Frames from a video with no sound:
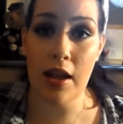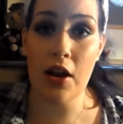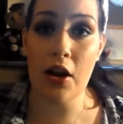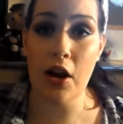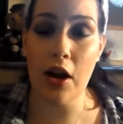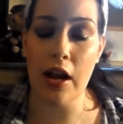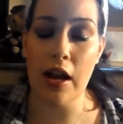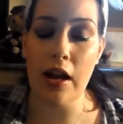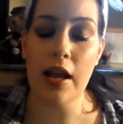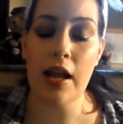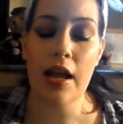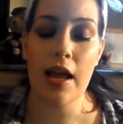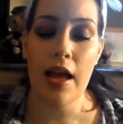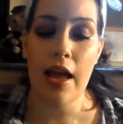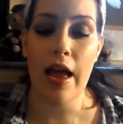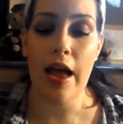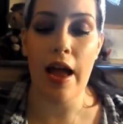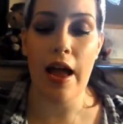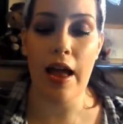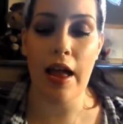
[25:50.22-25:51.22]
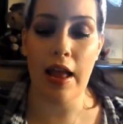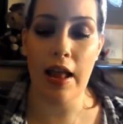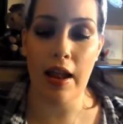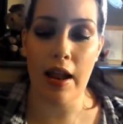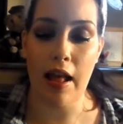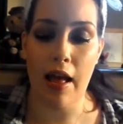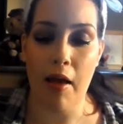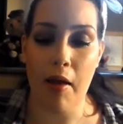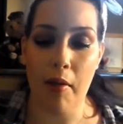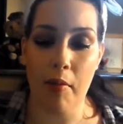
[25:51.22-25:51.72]
Gatorade.
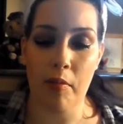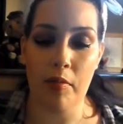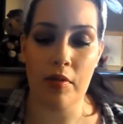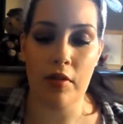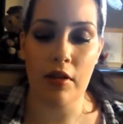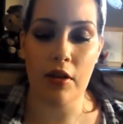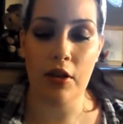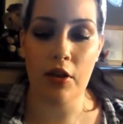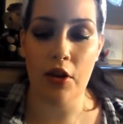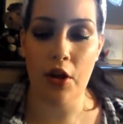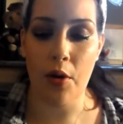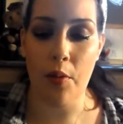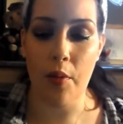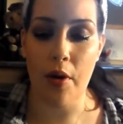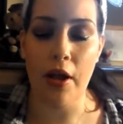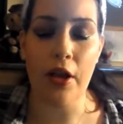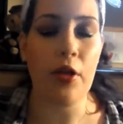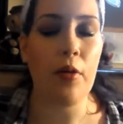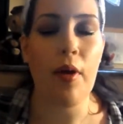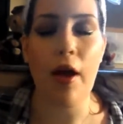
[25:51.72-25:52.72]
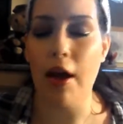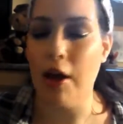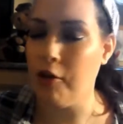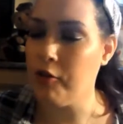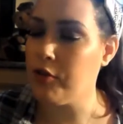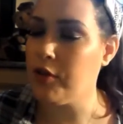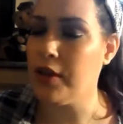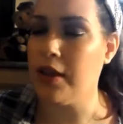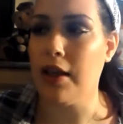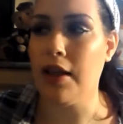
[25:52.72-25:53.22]
And I was like, you know what? You
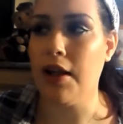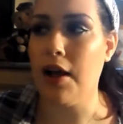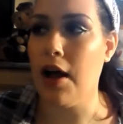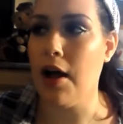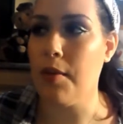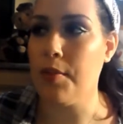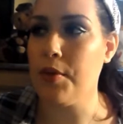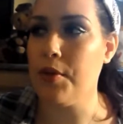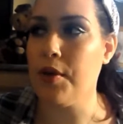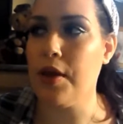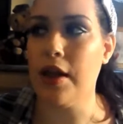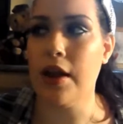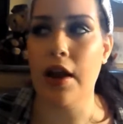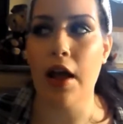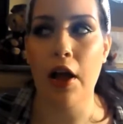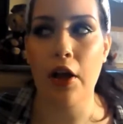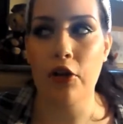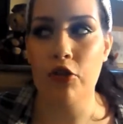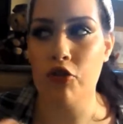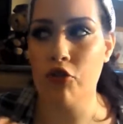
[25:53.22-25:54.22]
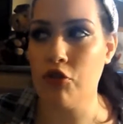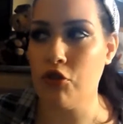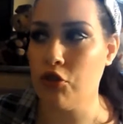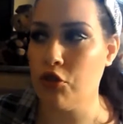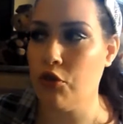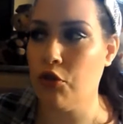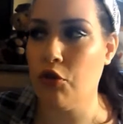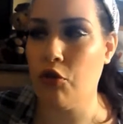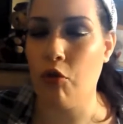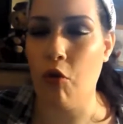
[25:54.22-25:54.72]
have to get up. You cannot just
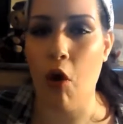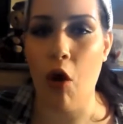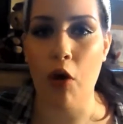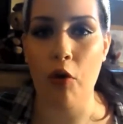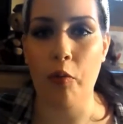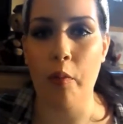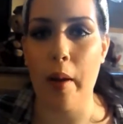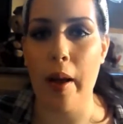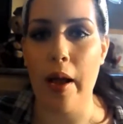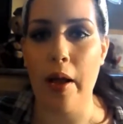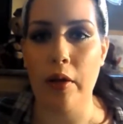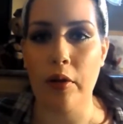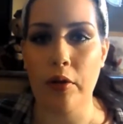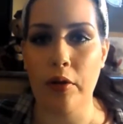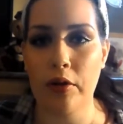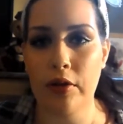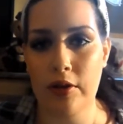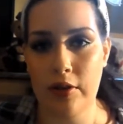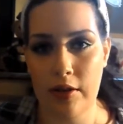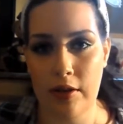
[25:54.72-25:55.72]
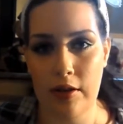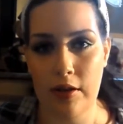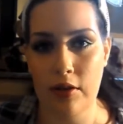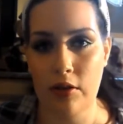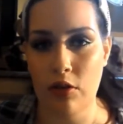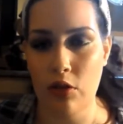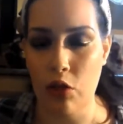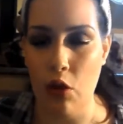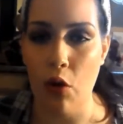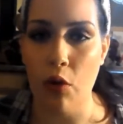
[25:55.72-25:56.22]
crawl around
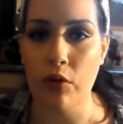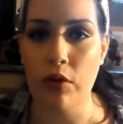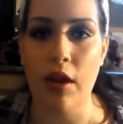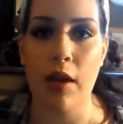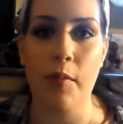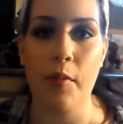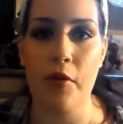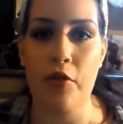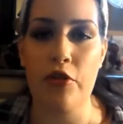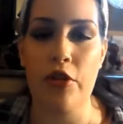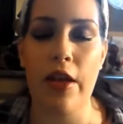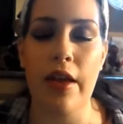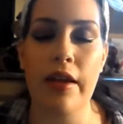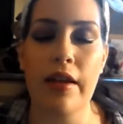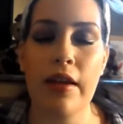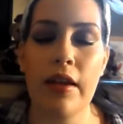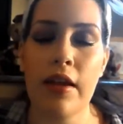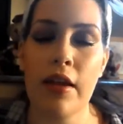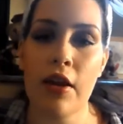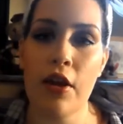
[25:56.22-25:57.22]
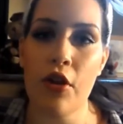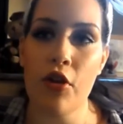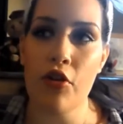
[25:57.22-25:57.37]
the whole time you're sick.